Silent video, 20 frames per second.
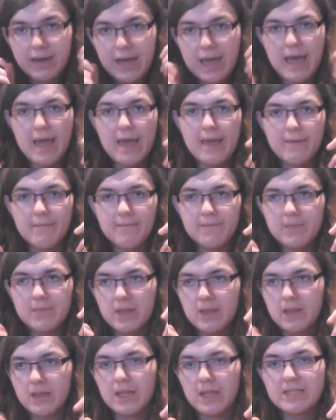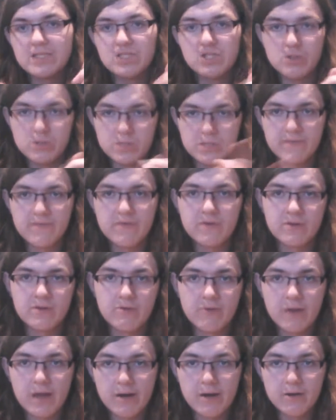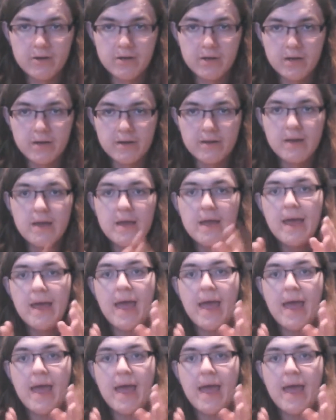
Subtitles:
hey, let's use it for the greater good.